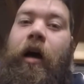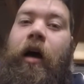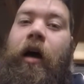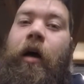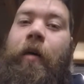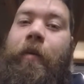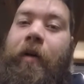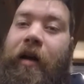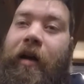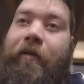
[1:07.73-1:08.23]

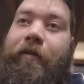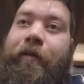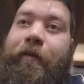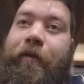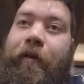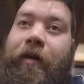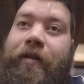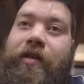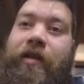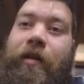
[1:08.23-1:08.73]
I'm going to have to
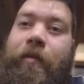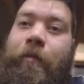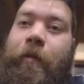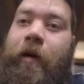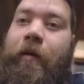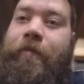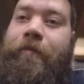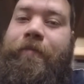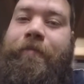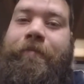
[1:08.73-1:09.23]
find
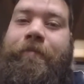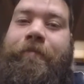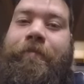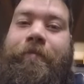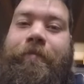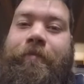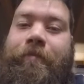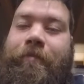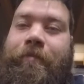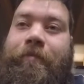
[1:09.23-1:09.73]
somewhere.
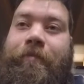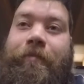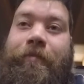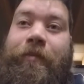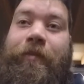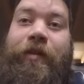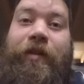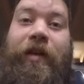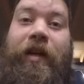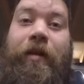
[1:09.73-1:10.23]

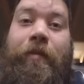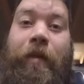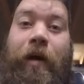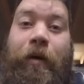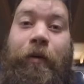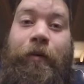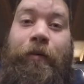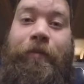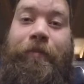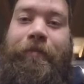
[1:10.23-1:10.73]

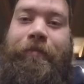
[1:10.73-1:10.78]
Cinema.